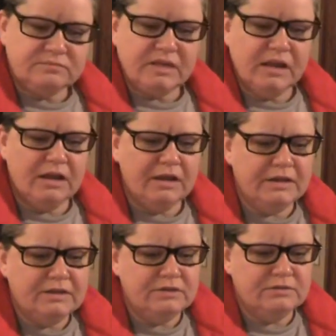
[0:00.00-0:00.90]
I
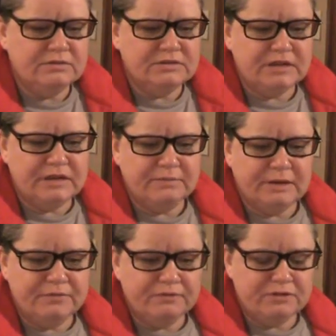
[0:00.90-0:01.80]
used up
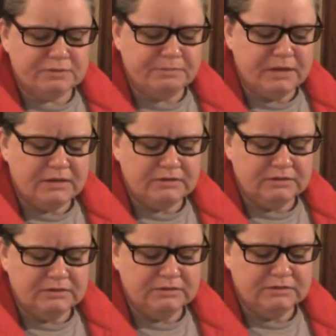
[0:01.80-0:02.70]
my first
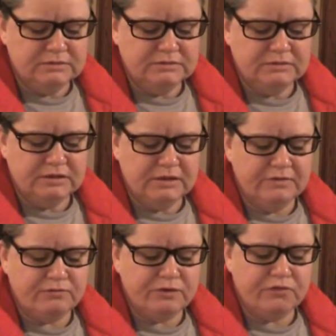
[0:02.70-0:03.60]
bottle
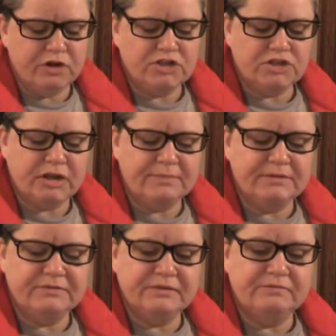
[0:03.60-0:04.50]
of Refresh
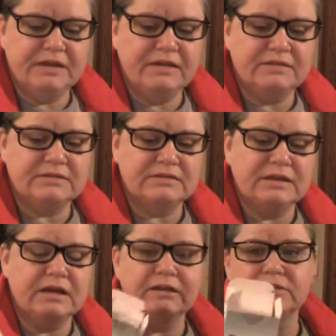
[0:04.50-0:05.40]
Optive Advanced
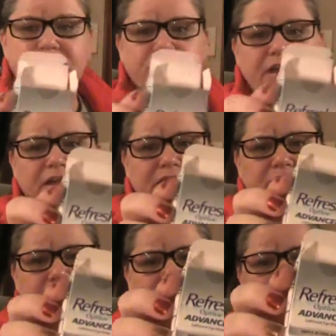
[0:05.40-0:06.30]
uh, Lubricating
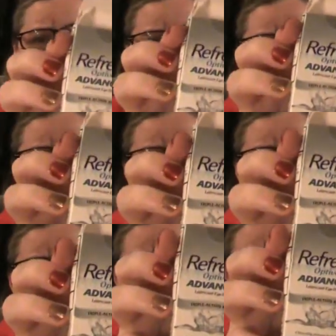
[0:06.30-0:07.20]
Eye Drops.
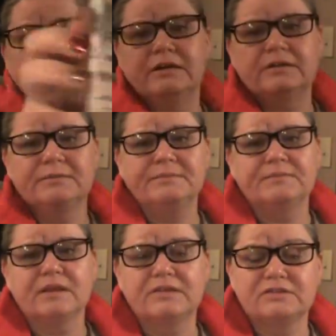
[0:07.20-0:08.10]
Uh,
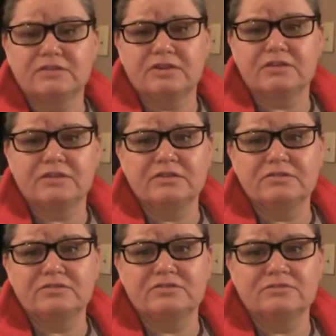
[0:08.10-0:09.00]
I started
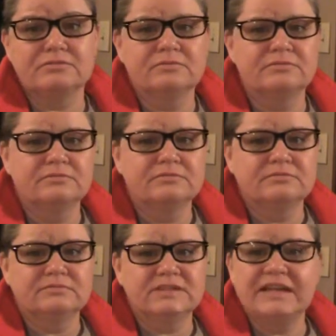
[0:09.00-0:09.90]
those
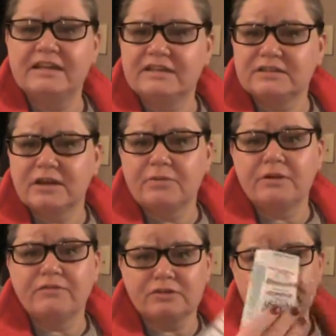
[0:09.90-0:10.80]
10 days ago.
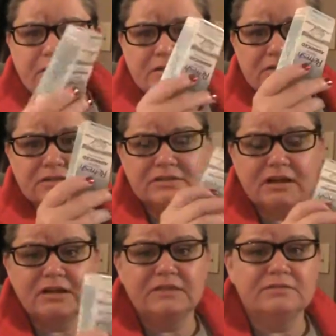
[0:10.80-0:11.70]
My first bottle is
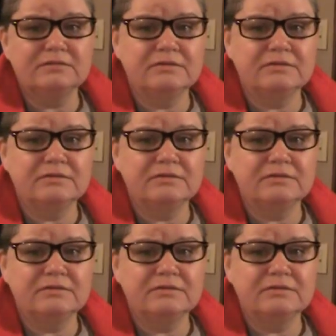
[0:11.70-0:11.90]
gone.